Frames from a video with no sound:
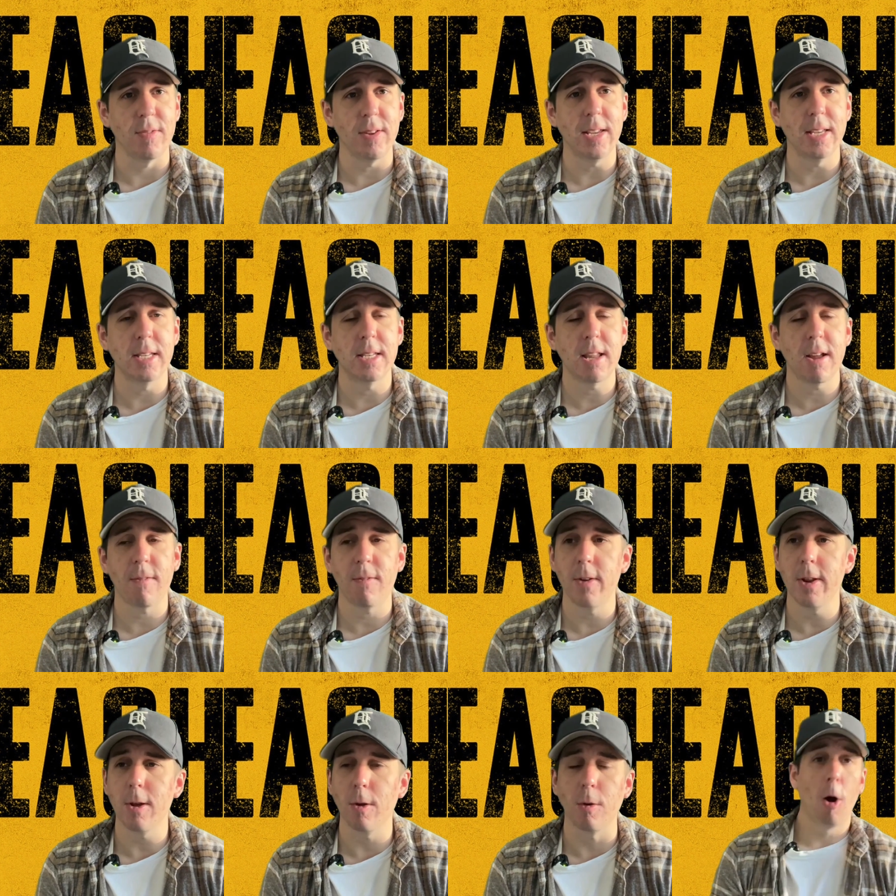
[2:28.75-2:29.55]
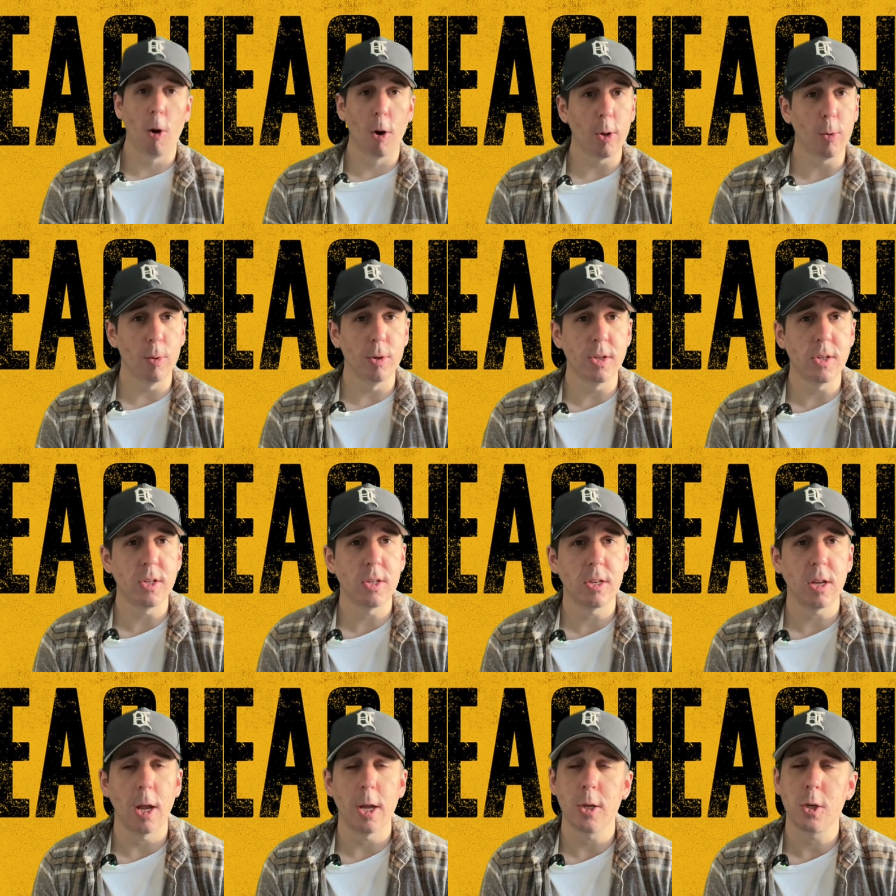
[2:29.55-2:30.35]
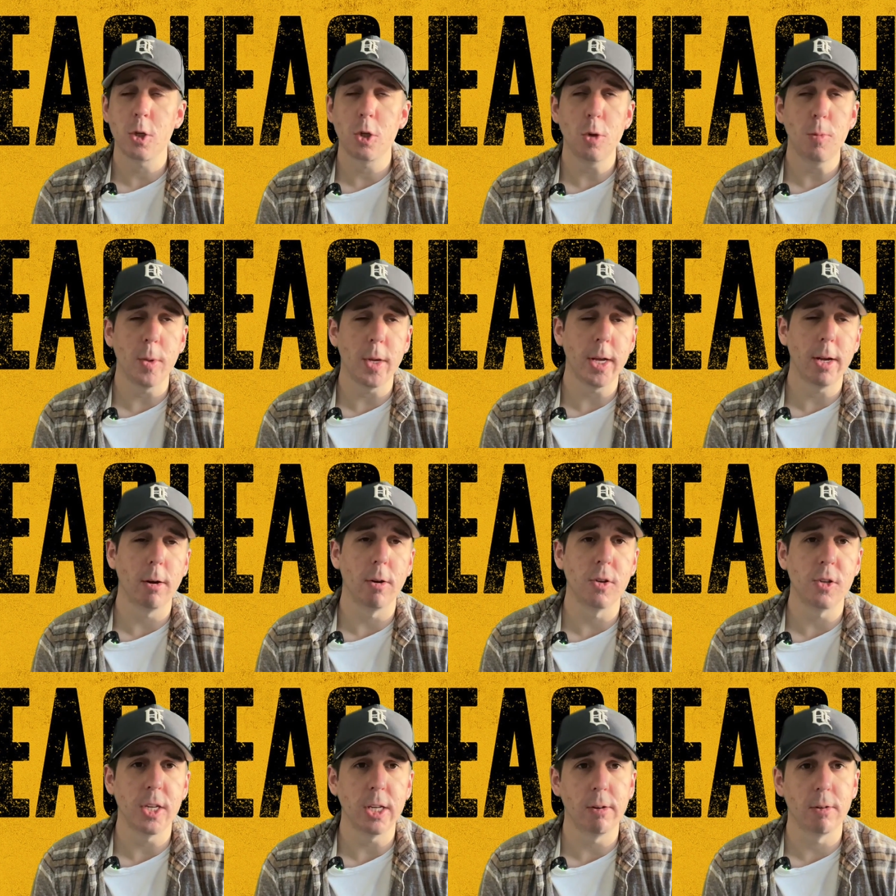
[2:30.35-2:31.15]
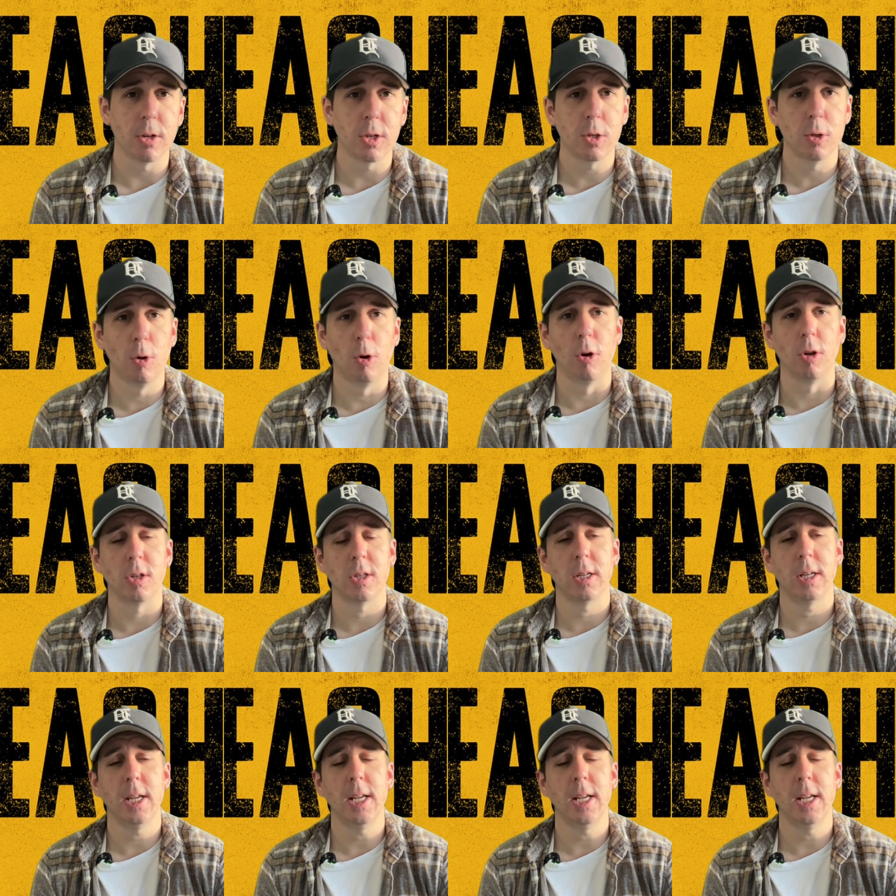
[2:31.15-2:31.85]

He is definitely Hollywood's superhero secret sauce.